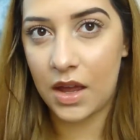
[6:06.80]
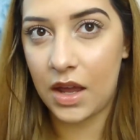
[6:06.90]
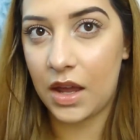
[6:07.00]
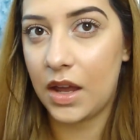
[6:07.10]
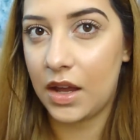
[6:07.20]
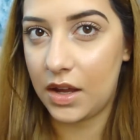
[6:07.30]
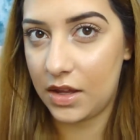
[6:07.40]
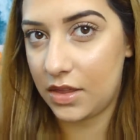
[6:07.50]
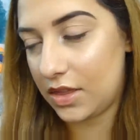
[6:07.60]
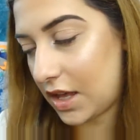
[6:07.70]

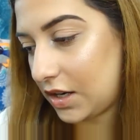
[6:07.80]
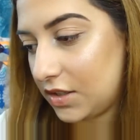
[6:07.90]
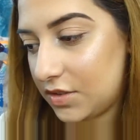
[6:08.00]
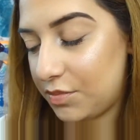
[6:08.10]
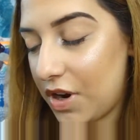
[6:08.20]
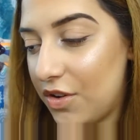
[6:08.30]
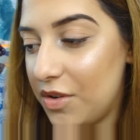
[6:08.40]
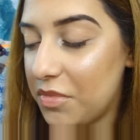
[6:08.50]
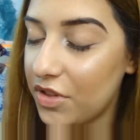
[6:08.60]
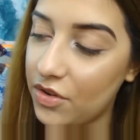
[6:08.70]
And that is brow
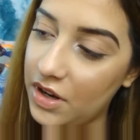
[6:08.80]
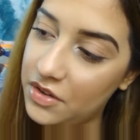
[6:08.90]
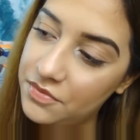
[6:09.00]
number 3.